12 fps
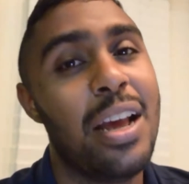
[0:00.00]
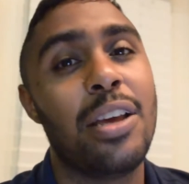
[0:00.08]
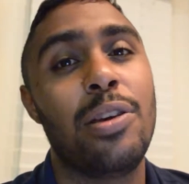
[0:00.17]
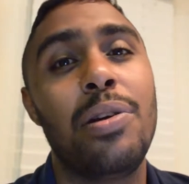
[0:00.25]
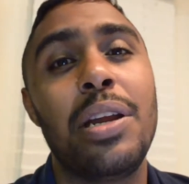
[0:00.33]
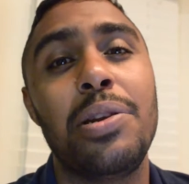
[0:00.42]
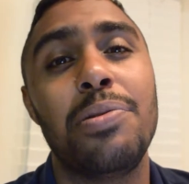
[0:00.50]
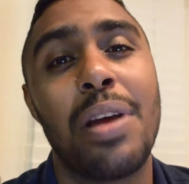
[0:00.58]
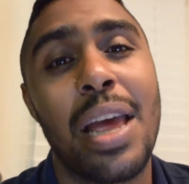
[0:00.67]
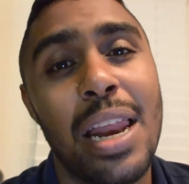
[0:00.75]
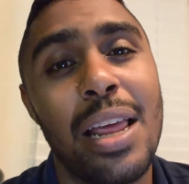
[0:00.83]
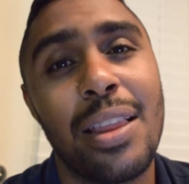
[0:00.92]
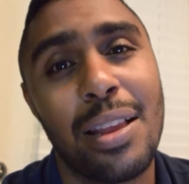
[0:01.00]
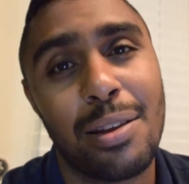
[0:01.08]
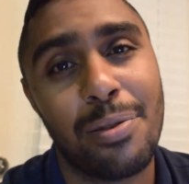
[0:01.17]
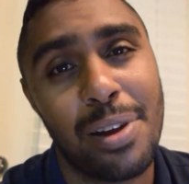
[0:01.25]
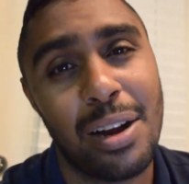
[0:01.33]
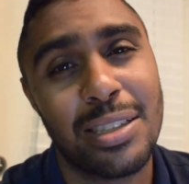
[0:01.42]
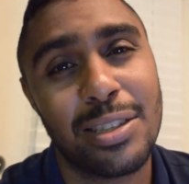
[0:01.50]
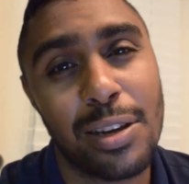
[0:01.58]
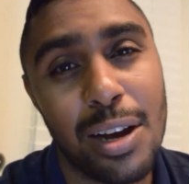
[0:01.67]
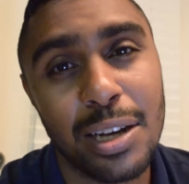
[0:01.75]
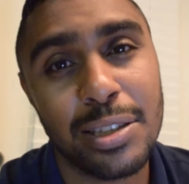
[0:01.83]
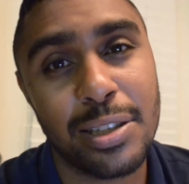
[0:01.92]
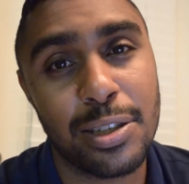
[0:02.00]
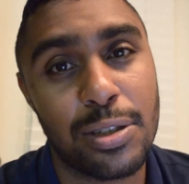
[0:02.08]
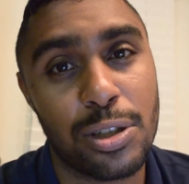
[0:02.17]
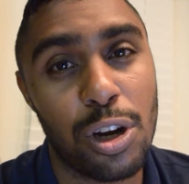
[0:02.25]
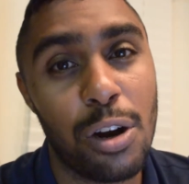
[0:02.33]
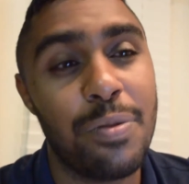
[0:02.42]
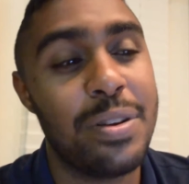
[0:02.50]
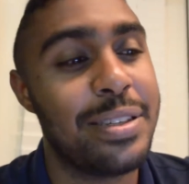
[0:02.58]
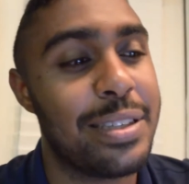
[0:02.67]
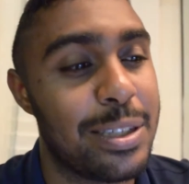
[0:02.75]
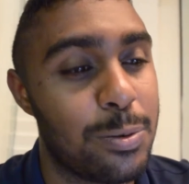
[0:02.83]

You can do anything through there as long as the service